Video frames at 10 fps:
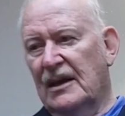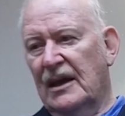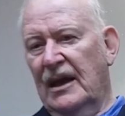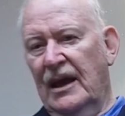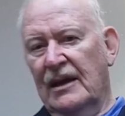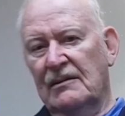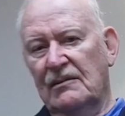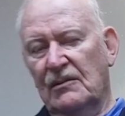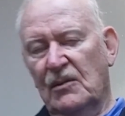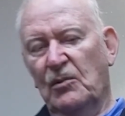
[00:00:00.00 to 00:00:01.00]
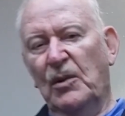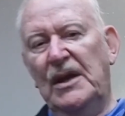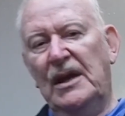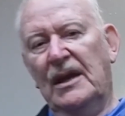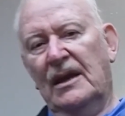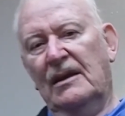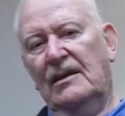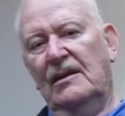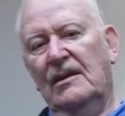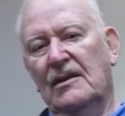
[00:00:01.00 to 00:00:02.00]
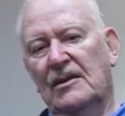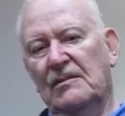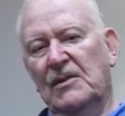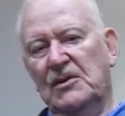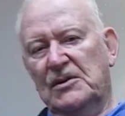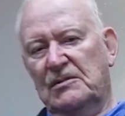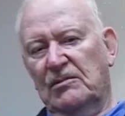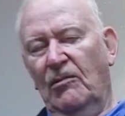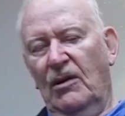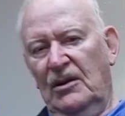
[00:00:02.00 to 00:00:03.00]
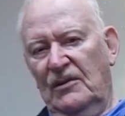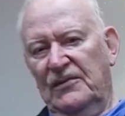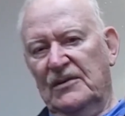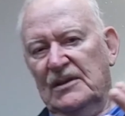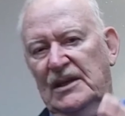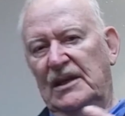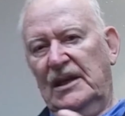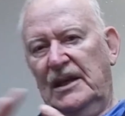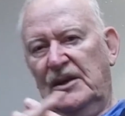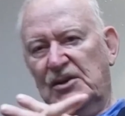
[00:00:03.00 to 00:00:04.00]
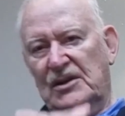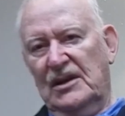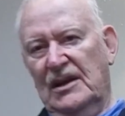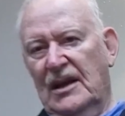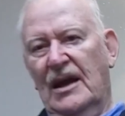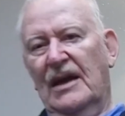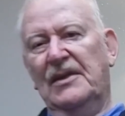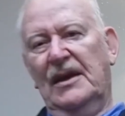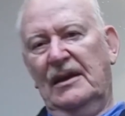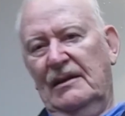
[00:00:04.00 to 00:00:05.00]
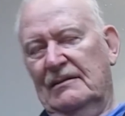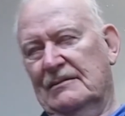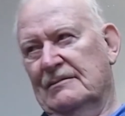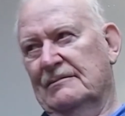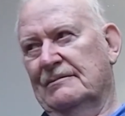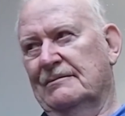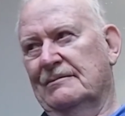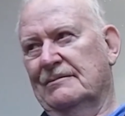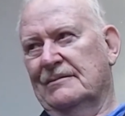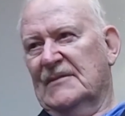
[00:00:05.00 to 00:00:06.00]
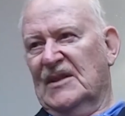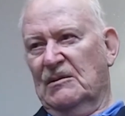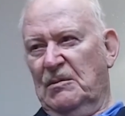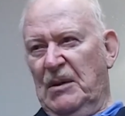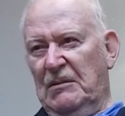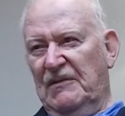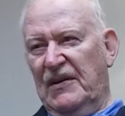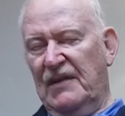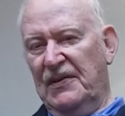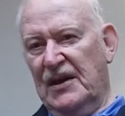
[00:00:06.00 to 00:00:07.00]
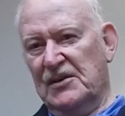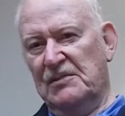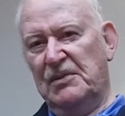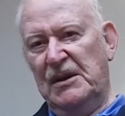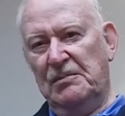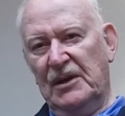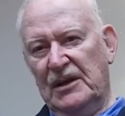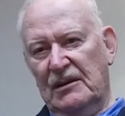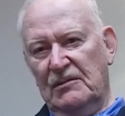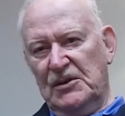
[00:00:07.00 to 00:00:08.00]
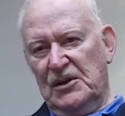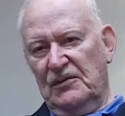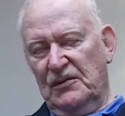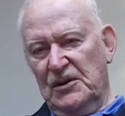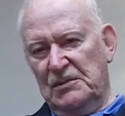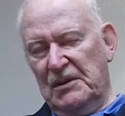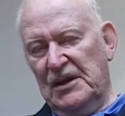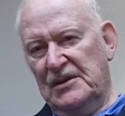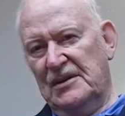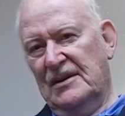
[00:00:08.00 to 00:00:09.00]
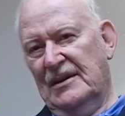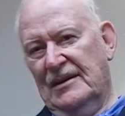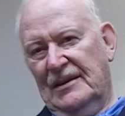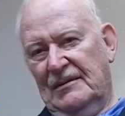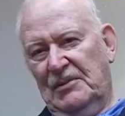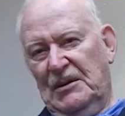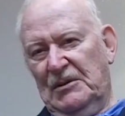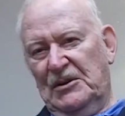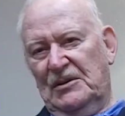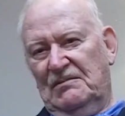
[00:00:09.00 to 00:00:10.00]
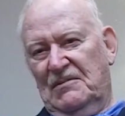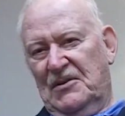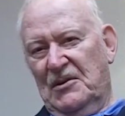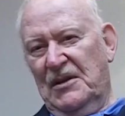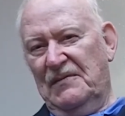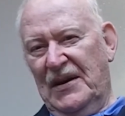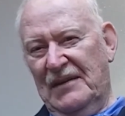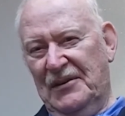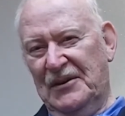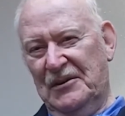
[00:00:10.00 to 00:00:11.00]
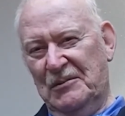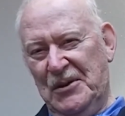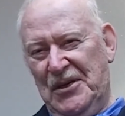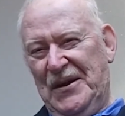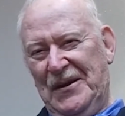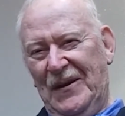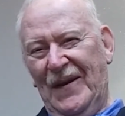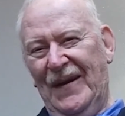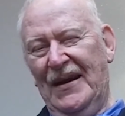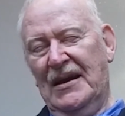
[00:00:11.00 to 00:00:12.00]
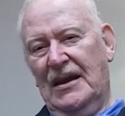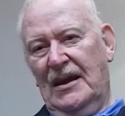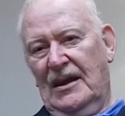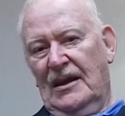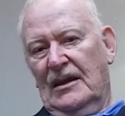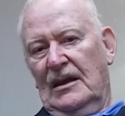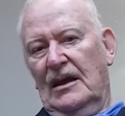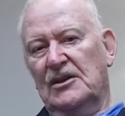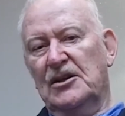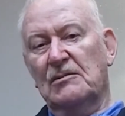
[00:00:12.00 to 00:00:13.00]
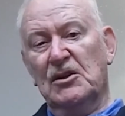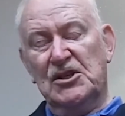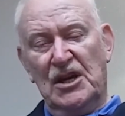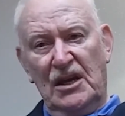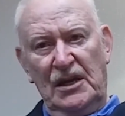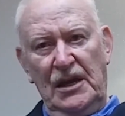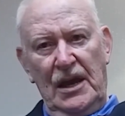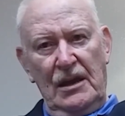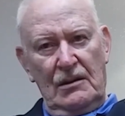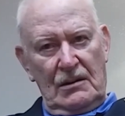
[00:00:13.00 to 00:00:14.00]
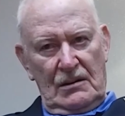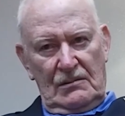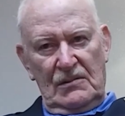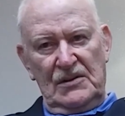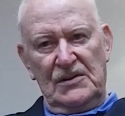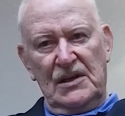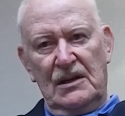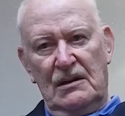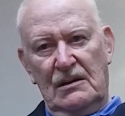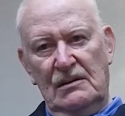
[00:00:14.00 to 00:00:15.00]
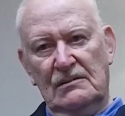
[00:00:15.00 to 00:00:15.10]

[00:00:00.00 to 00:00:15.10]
And we had the most wonderful dedication. I think there were probably 5,000 people at Edwards Air Force Base, and probably 3,500 were there. General Chuck Yeager was there.